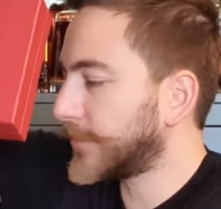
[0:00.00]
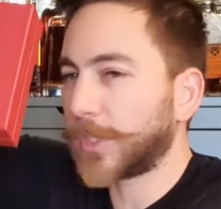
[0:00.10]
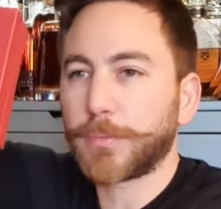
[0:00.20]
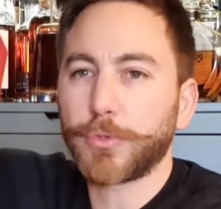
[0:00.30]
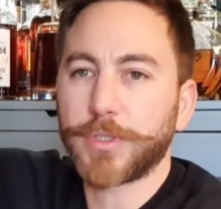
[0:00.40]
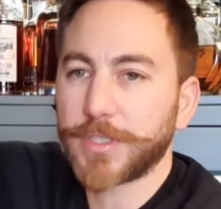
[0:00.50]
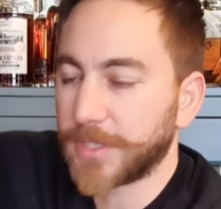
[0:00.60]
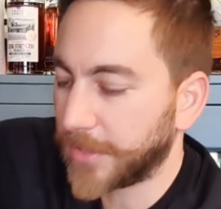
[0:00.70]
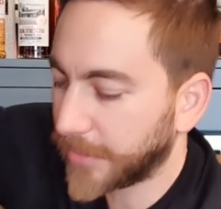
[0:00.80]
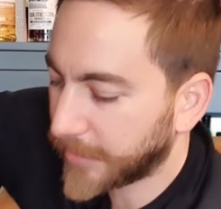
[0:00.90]
I'll put this
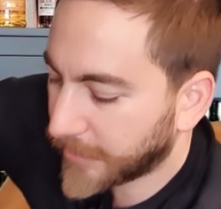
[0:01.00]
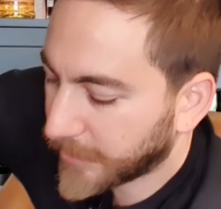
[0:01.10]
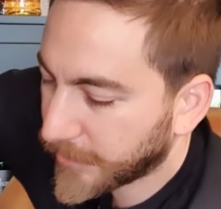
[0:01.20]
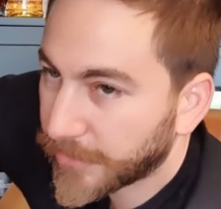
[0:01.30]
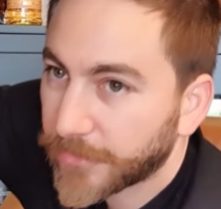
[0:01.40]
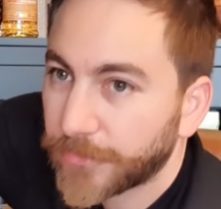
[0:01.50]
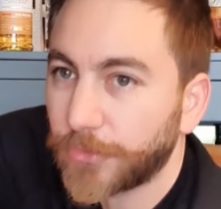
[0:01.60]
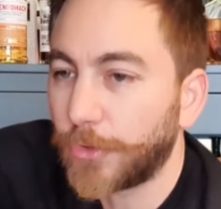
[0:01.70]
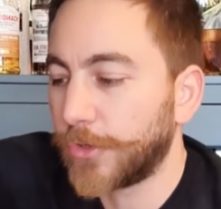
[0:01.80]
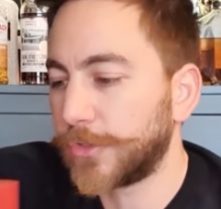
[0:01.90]
in the
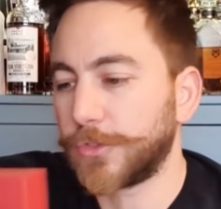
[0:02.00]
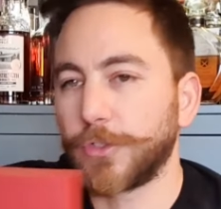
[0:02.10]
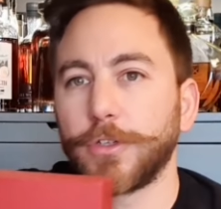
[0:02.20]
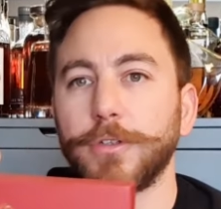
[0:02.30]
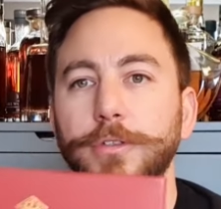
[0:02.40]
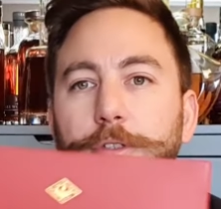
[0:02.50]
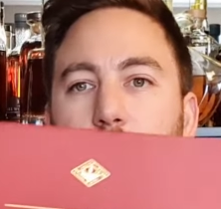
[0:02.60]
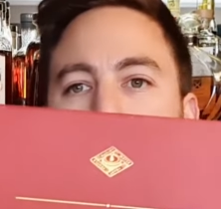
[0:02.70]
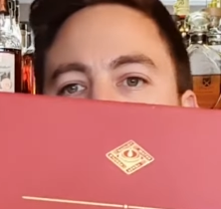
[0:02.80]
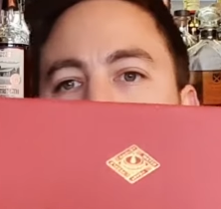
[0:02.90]
floor. So
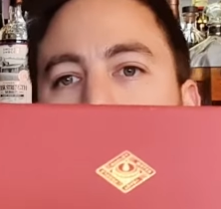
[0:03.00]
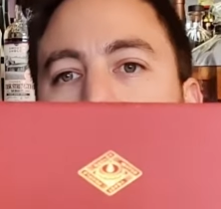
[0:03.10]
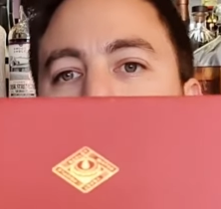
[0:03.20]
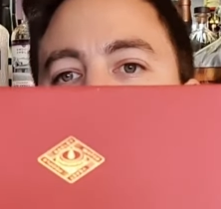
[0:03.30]
there you